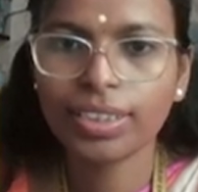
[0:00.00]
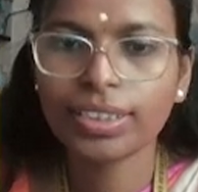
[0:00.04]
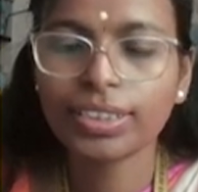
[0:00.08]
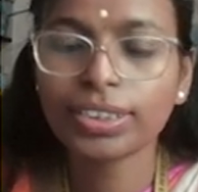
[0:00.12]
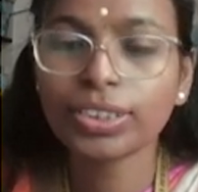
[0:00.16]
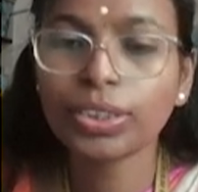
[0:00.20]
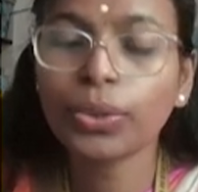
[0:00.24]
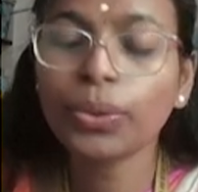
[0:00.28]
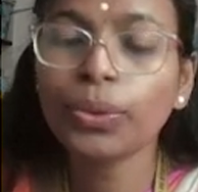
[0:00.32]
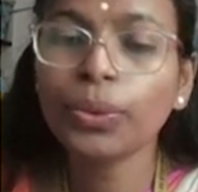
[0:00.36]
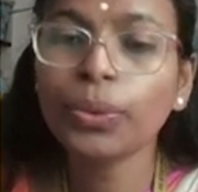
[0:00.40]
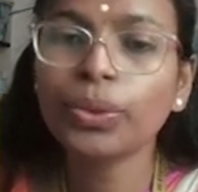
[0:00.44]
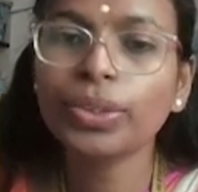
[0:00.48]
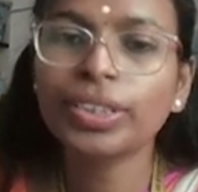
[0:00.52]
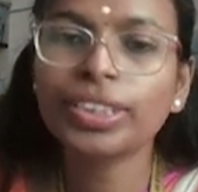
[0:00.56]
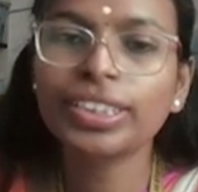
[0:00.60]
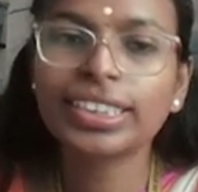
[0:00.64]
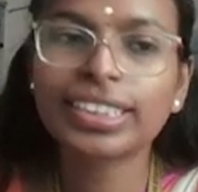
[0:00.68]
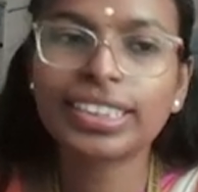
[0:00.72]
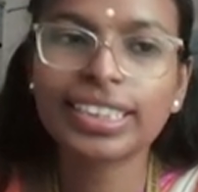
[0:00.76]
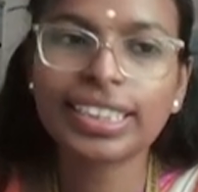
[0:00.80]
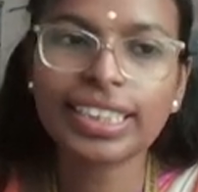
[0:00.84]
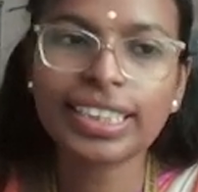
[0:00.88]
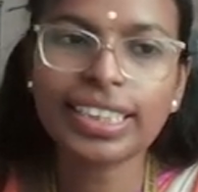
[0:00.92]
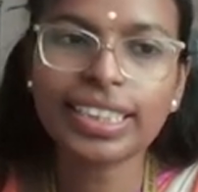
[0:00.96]
so
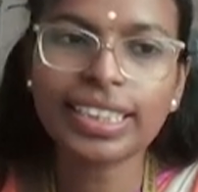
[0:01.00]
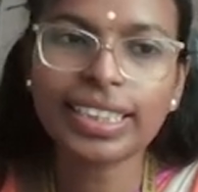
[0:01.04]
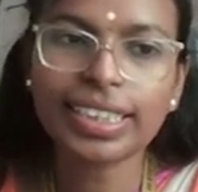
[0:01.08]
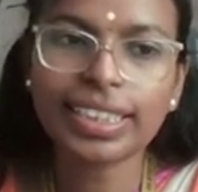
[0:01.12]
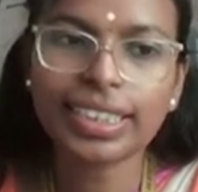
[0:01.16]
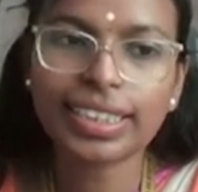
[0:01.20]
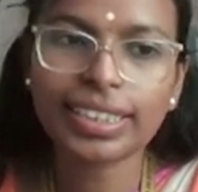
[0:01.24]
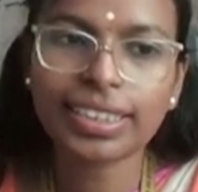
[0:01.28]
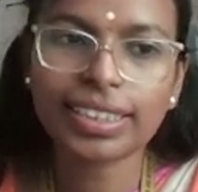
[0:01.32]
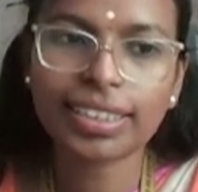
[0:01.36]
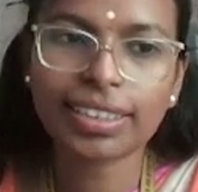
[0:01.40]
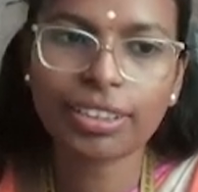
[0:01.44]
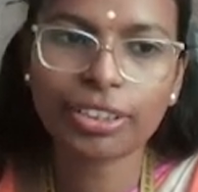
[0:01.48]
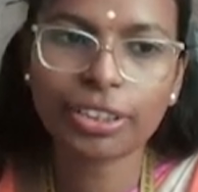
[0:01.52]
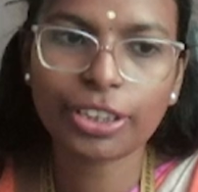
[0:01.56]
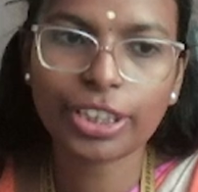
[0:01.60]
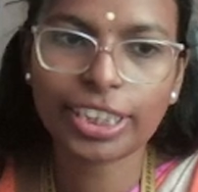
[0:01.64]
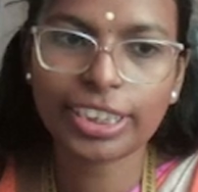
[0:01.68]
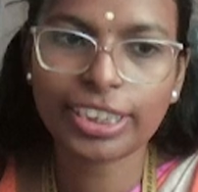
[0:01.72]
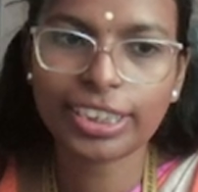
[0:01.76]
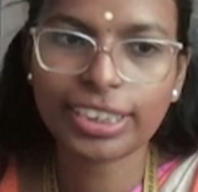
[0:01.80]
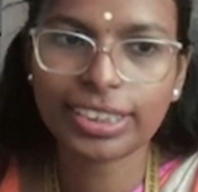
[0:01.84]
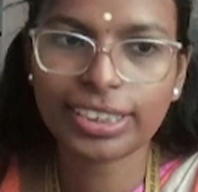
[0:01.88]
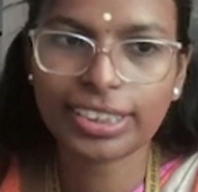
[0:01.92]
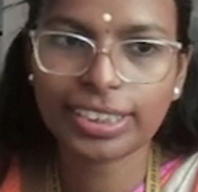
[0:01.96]
G, or you
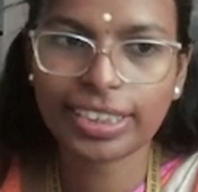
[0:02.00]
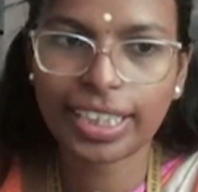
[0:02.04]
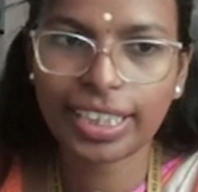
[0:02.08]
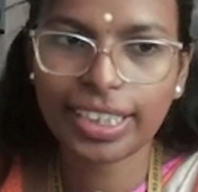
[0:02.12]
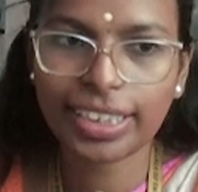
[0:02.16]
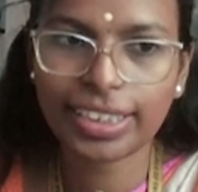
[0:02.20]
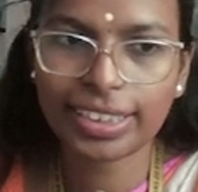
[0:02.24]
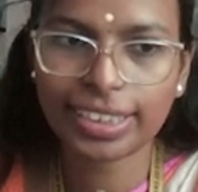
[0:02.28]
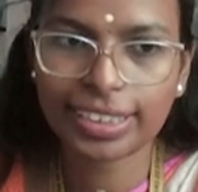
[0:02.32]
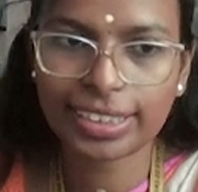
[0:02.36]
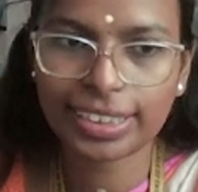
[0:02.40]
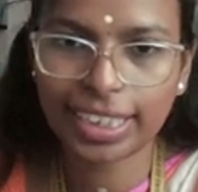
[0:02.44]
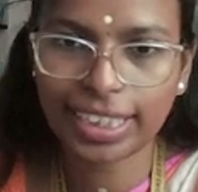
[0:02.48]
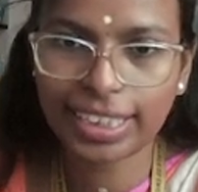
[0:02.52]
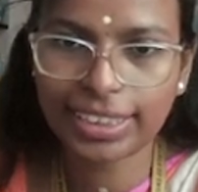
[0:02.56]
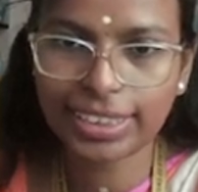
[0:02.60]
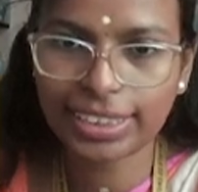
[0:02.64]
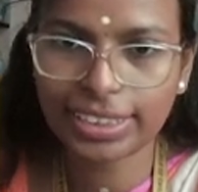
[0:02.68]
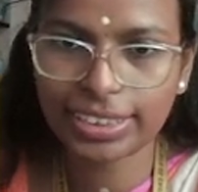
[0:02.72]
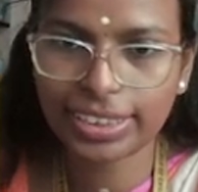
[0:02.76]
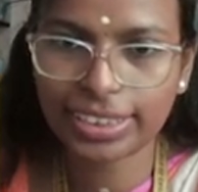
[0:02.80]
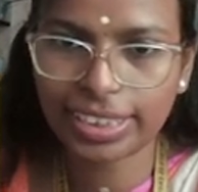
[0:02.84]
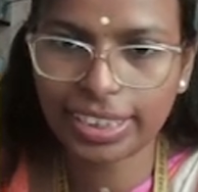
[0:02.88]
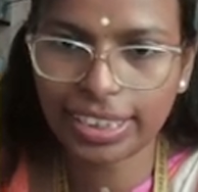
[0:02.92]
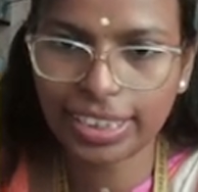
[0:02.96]
can take this as
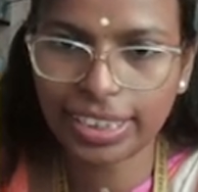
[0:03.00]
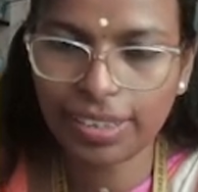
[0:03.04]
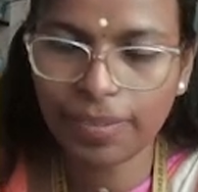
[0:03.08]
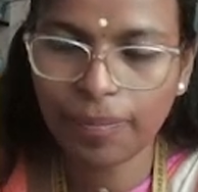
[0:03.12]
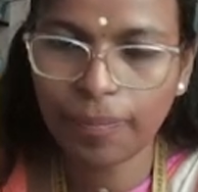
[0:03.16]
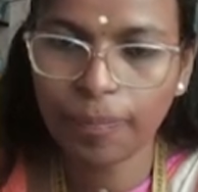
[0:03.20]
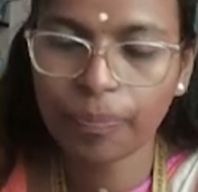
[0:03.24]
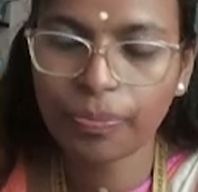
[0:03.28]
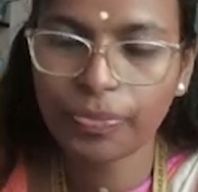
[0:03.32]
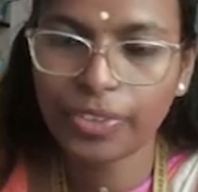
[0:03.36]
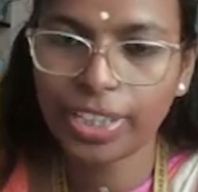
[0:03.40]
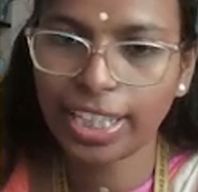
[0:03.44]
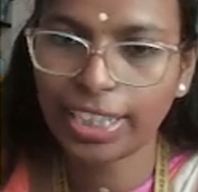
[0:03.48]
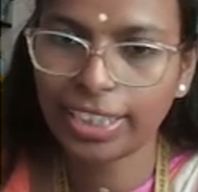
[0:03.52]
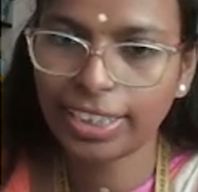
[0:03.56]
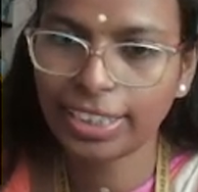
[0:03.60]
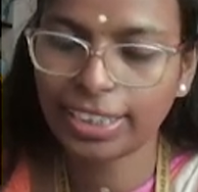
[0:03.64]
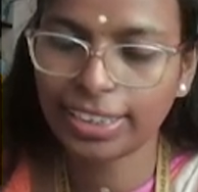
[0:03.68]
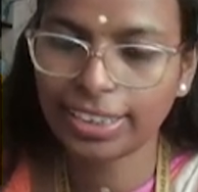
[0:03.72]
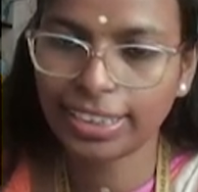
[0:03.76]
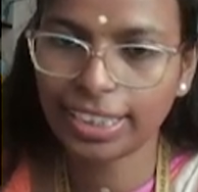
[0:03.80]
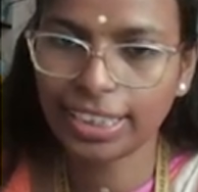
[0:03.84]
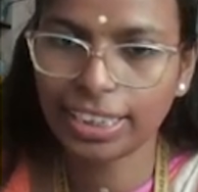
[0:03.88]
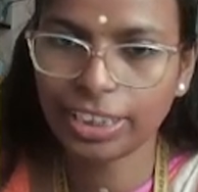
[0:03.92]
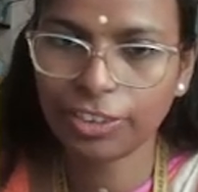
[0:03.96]
G and
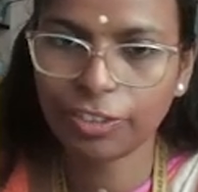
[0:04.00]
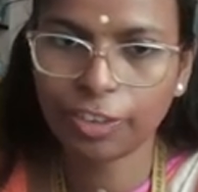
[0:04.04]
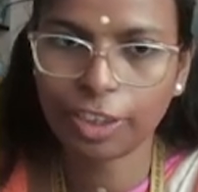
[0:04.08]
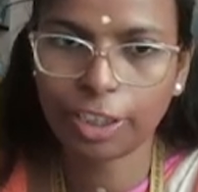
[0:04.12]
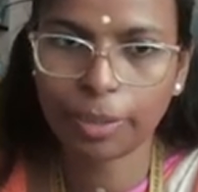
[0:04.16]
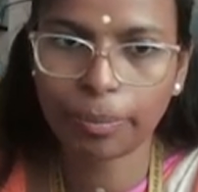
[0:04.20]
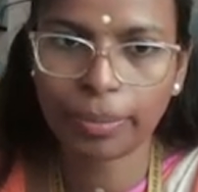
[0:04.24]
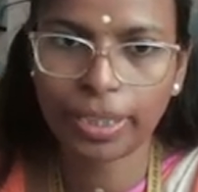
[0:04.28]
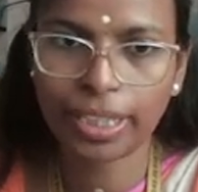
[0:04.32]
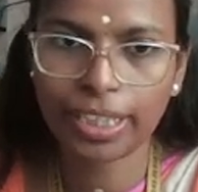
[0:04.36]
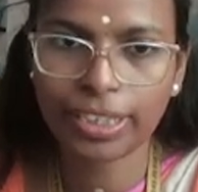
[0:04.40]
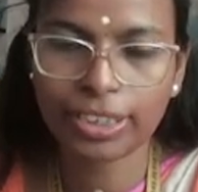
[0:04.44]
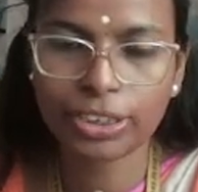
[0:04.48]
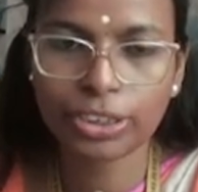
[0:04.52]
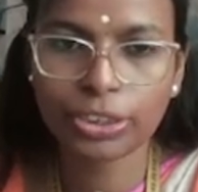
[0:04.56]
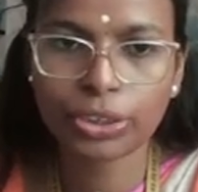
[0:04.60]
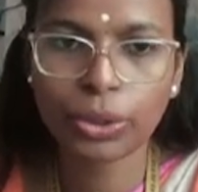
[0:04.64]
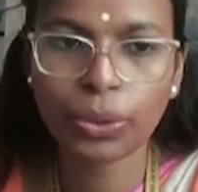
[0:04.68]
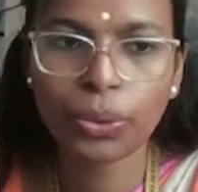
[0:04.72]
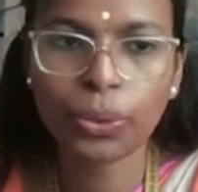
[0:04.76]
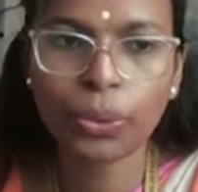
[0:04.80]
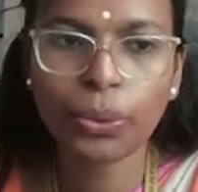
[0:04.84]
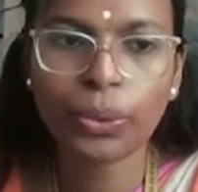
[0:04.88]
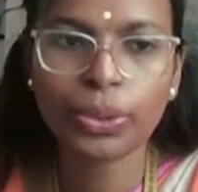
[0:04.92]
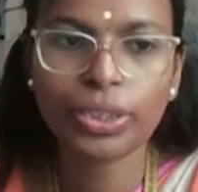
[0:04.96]
this as feedback.
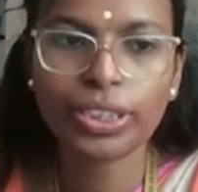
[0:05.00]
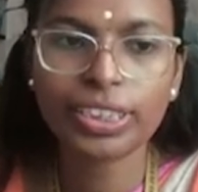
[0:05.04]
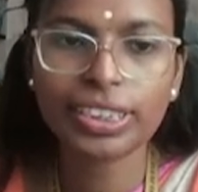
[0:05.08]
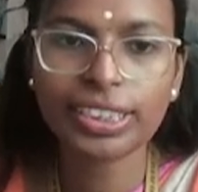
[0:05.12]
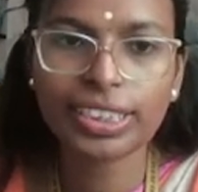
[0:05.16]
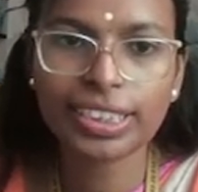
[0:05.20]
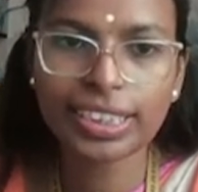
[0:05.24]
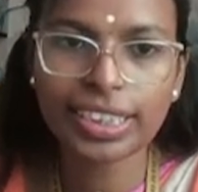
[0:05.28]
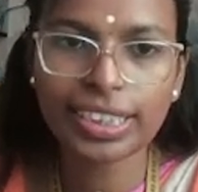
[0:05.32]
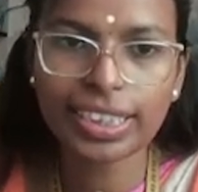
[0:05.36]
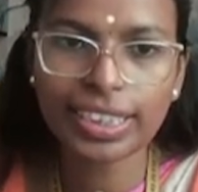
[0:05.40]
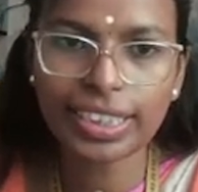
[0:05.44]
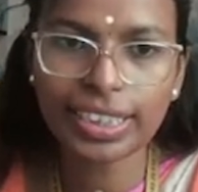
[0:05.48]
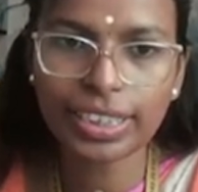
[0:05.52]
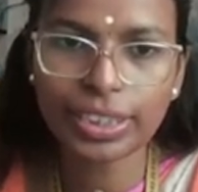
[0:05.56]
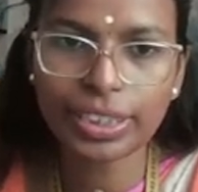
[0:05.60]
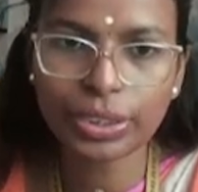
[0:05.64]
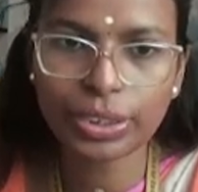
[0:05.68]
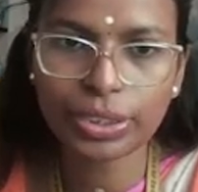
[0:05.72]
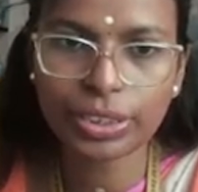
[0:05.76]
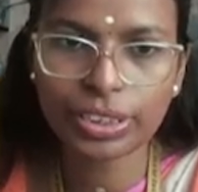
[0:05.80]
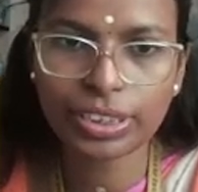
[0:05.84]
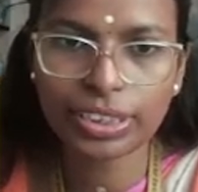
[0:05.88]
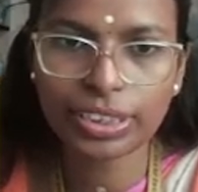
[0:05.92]
So G